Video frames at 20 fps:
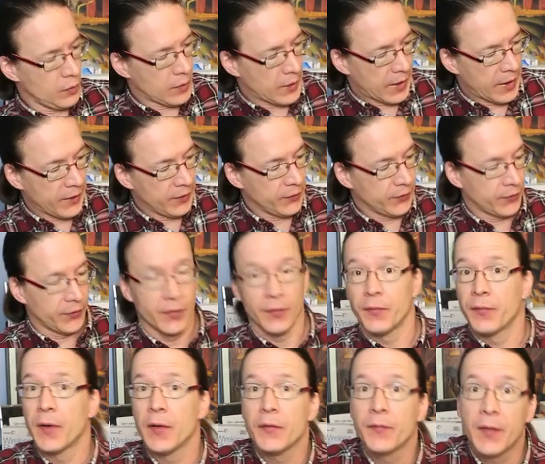has the
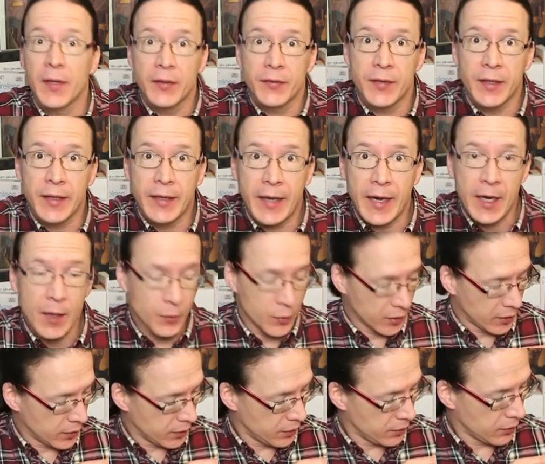front-facing
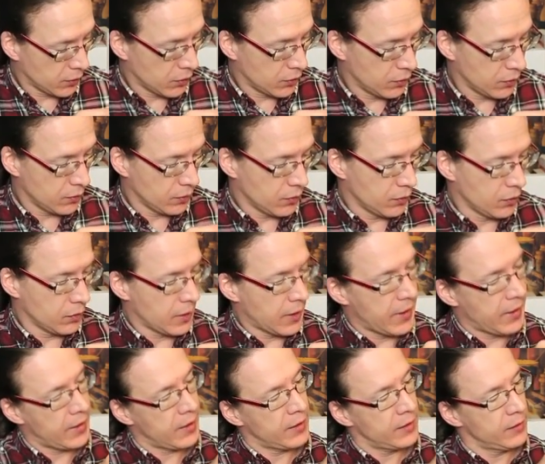camera,
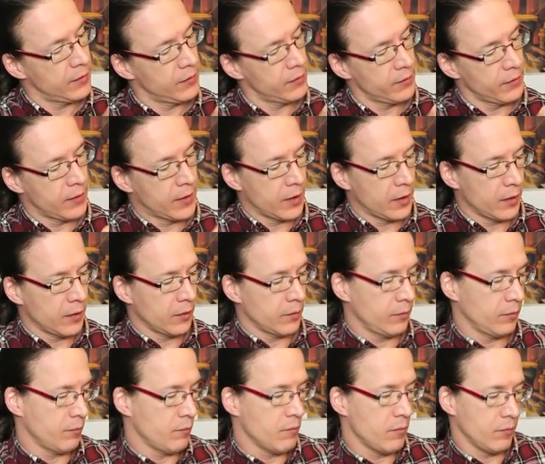and they're
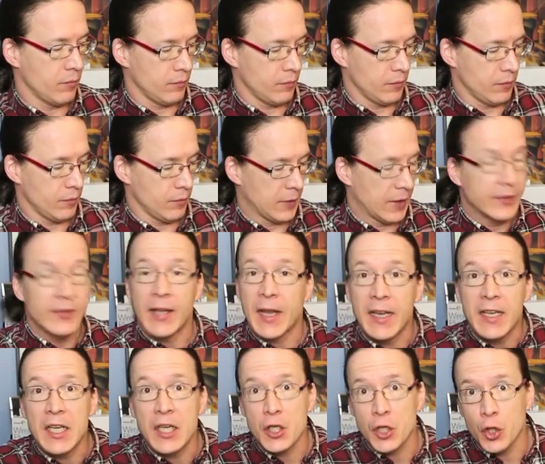
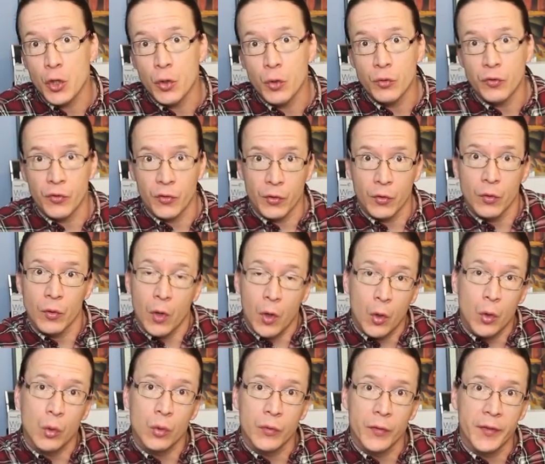intending you to
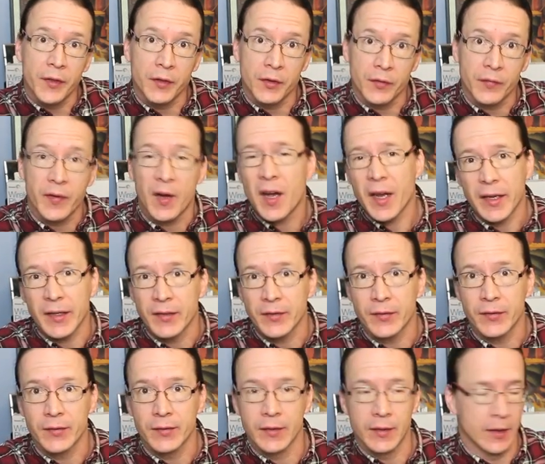hold the
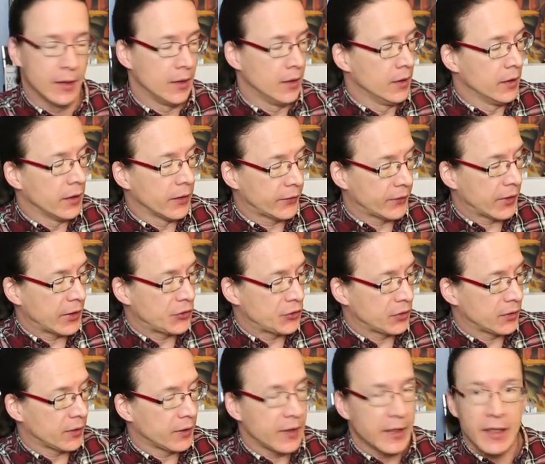device
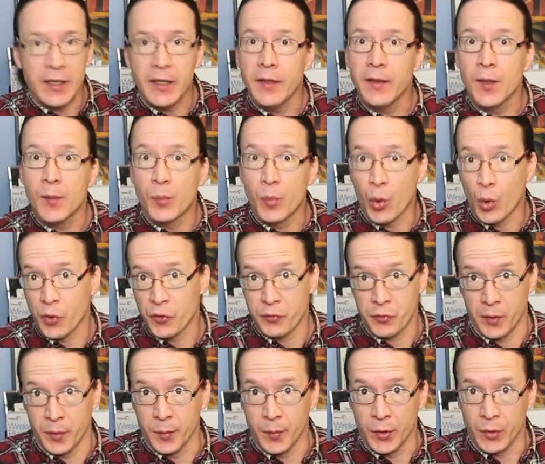essentially in the
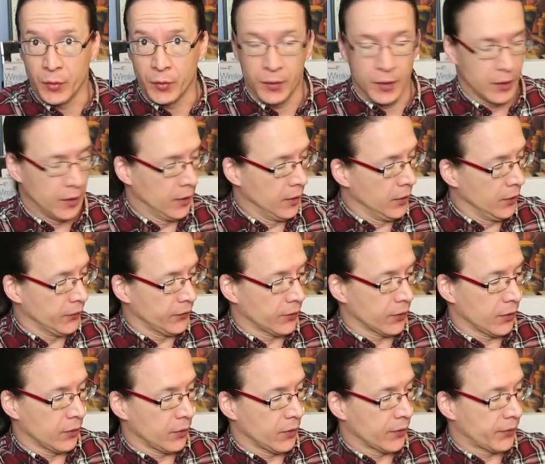portrait mode.
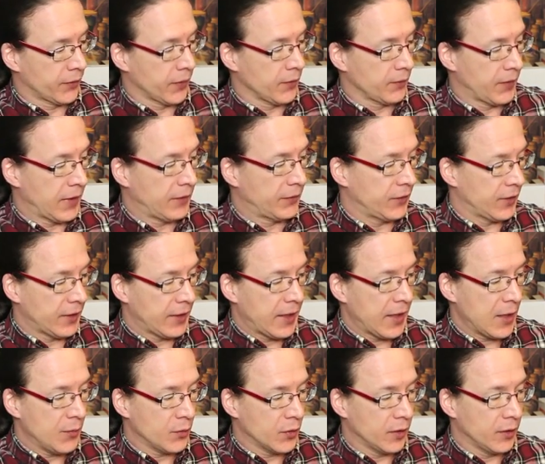So the front-facing
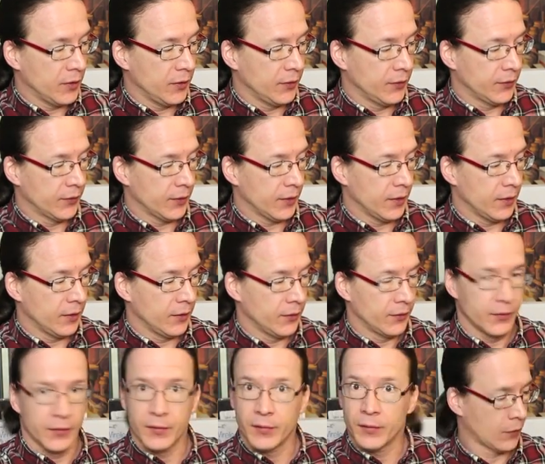camera
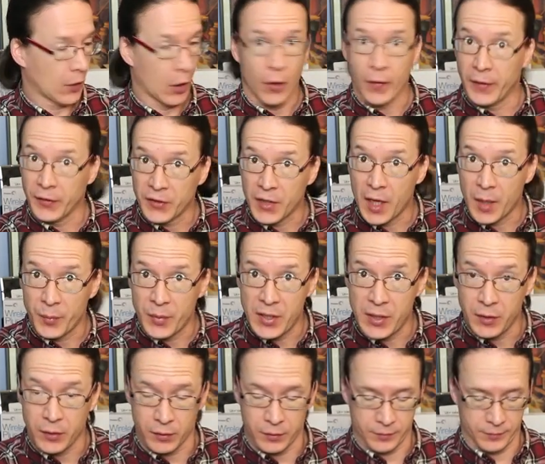is on the top
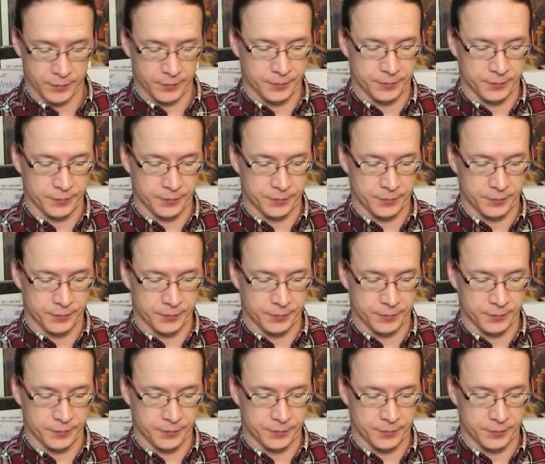here.